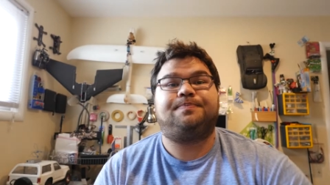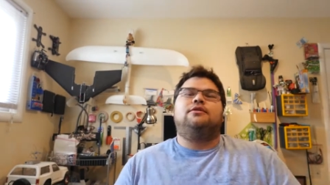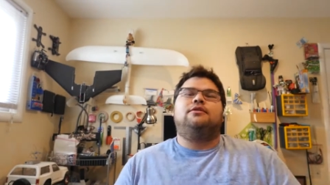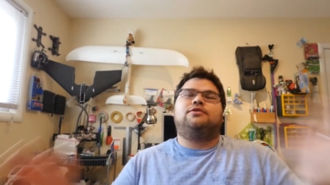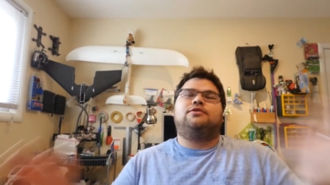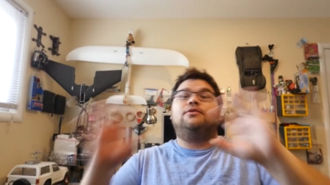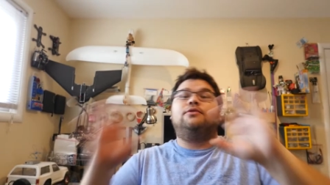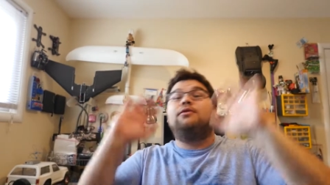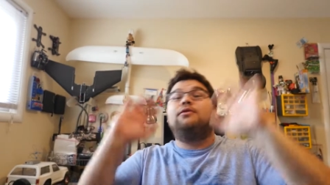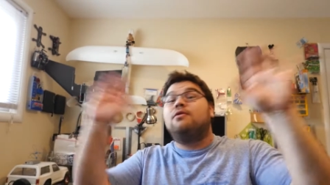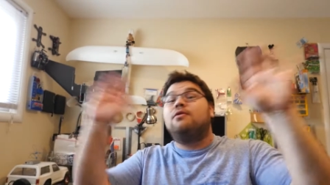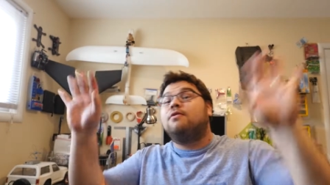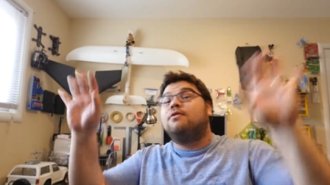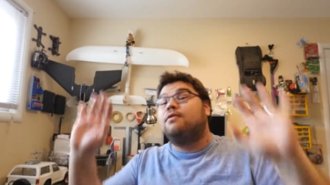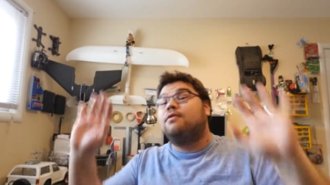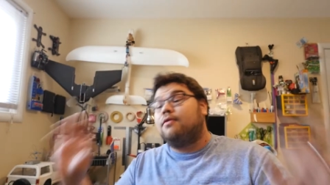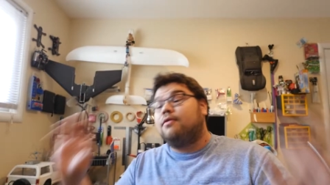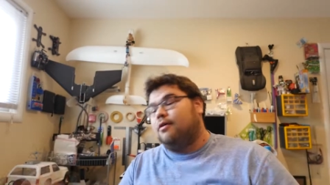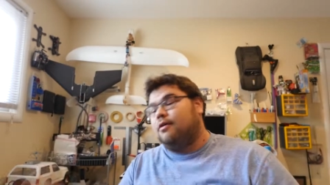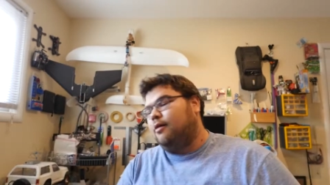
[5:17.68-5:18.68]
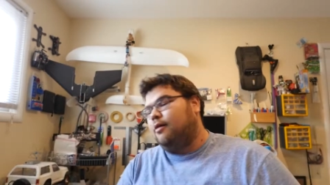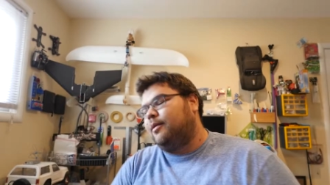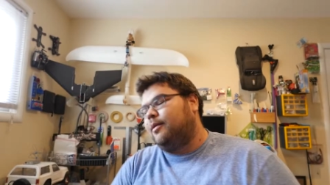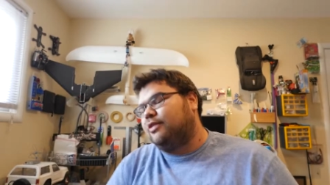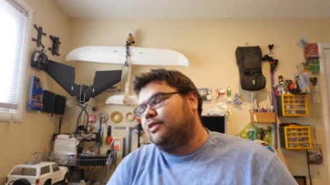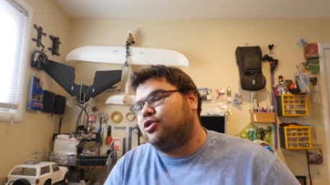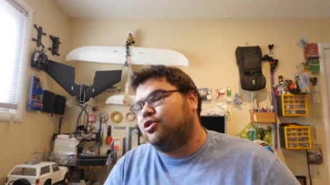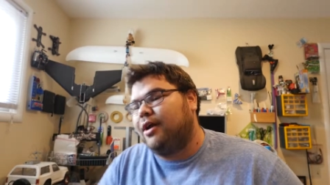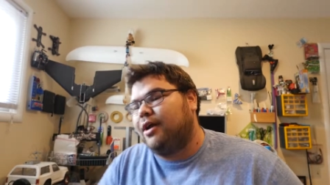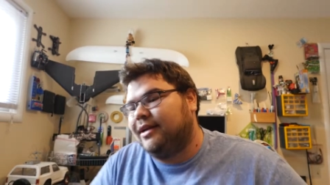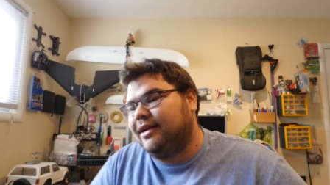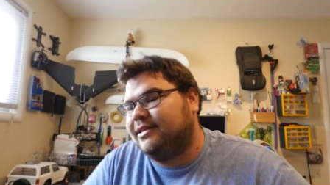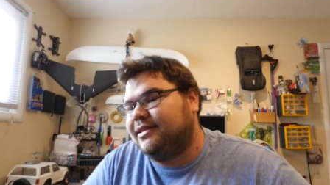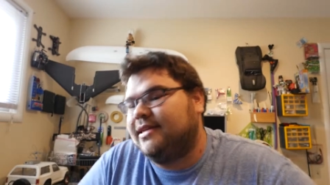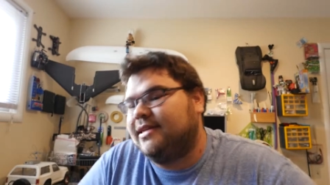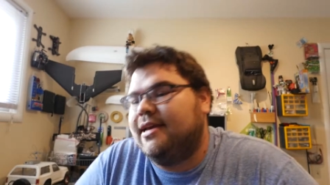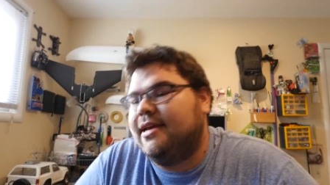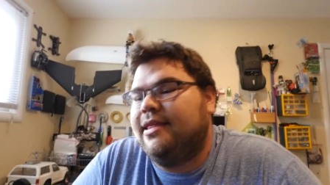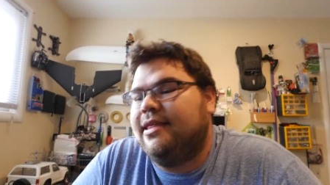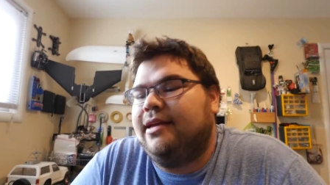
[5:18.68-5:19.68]
So, no, no, no, no, I'm not trying to
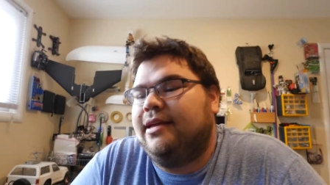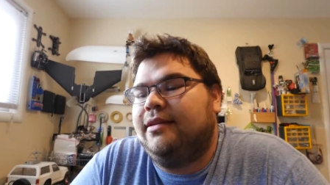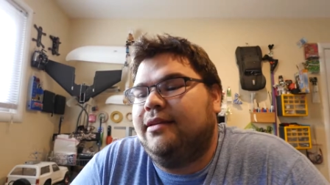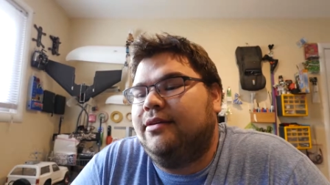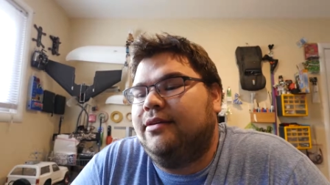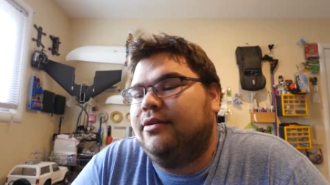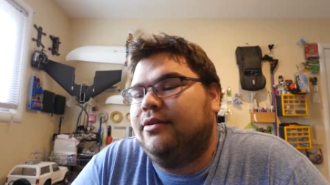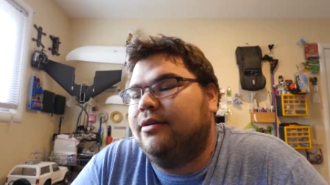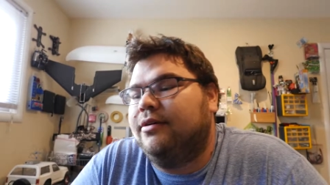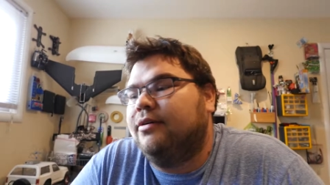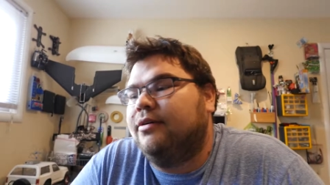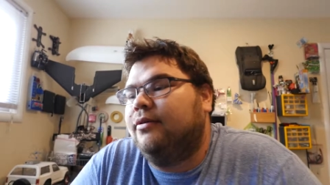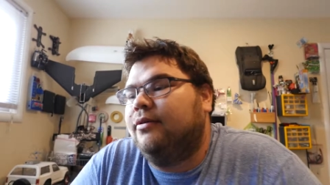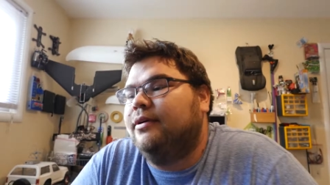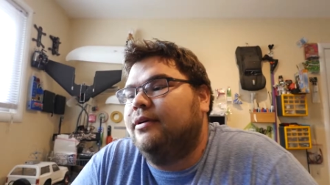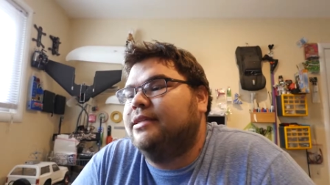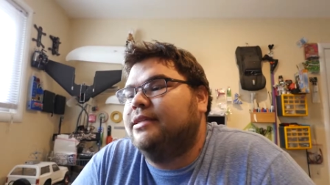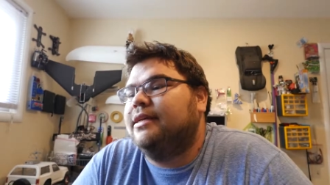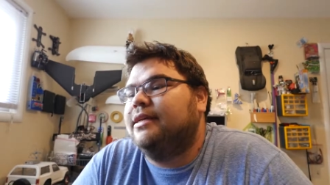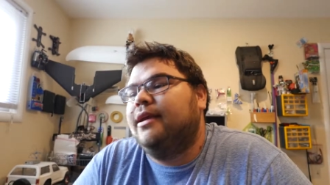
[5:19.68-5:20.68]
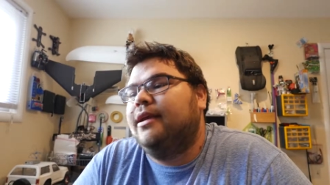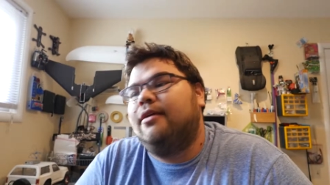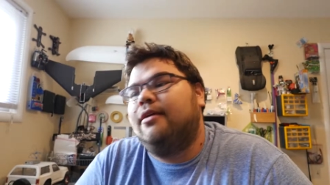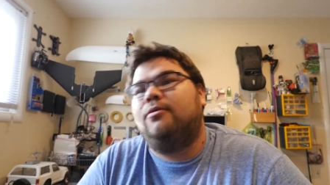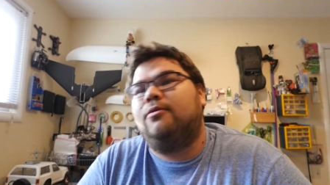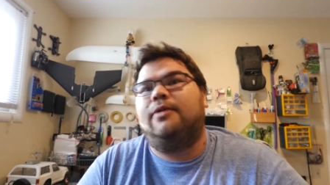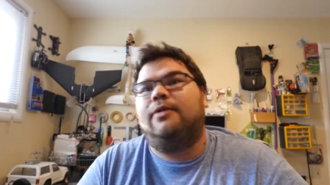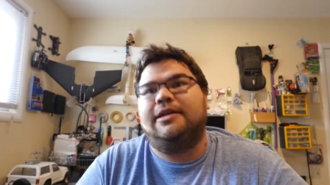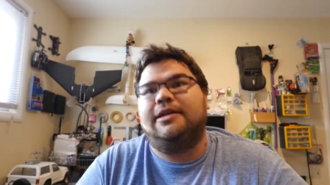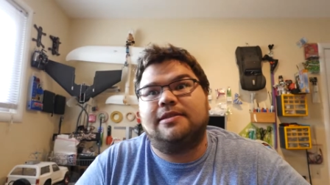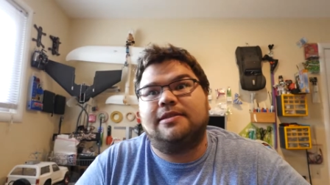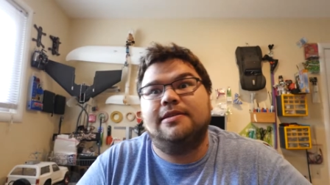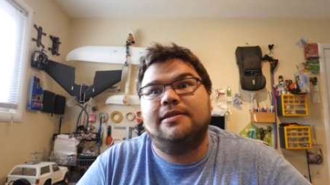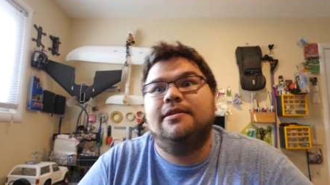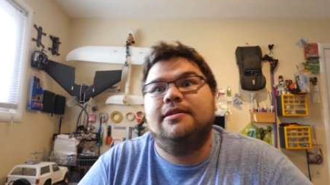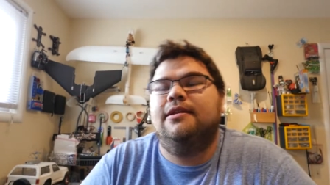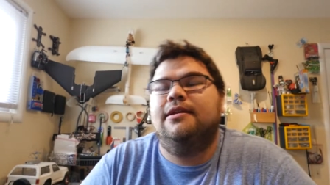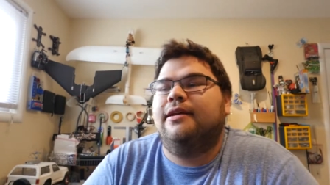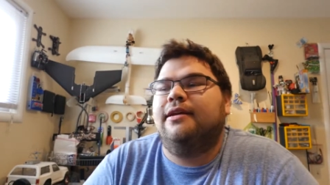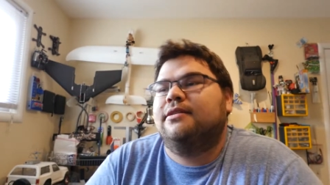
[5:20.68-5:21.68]
say that you're going to get
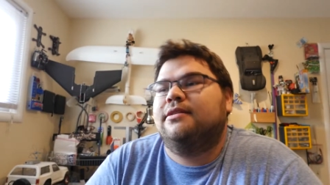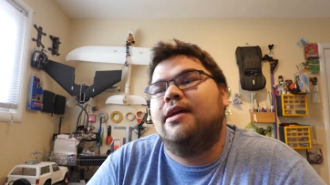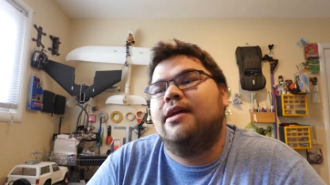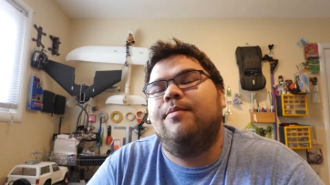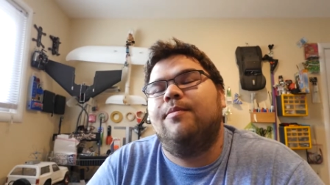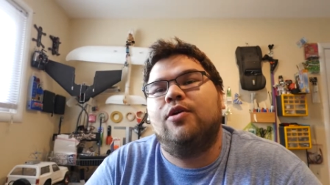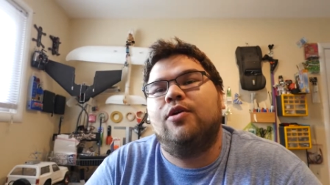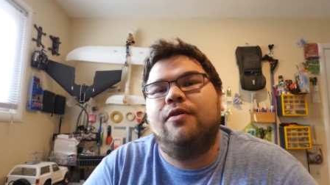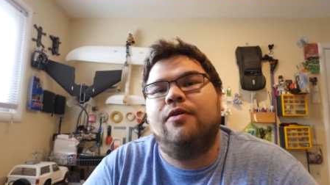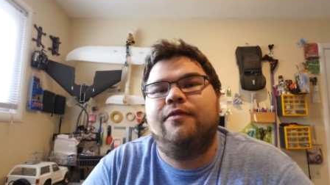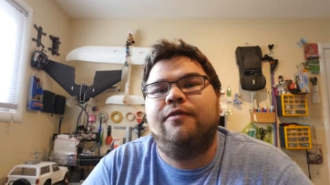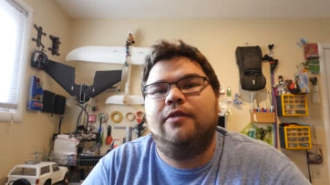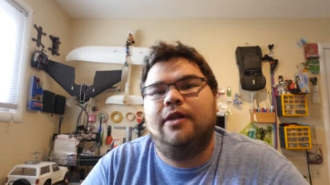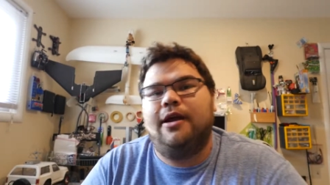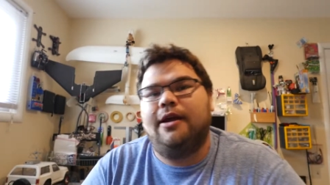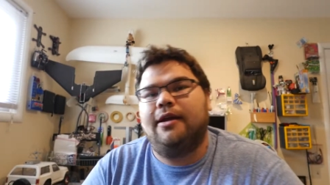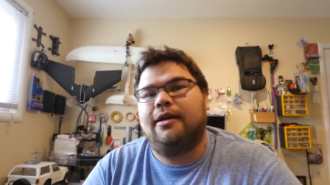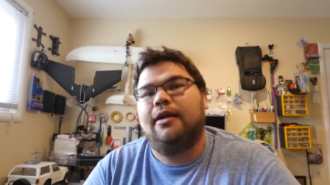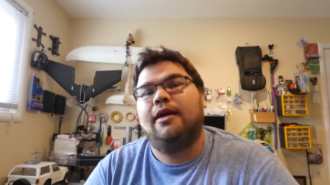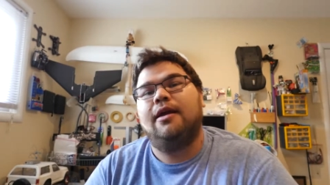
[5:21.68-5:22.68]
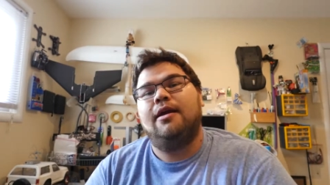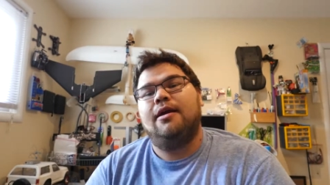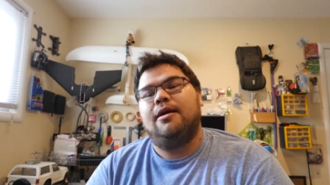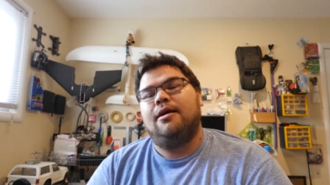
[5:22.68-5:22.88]
arrested the next time you go flying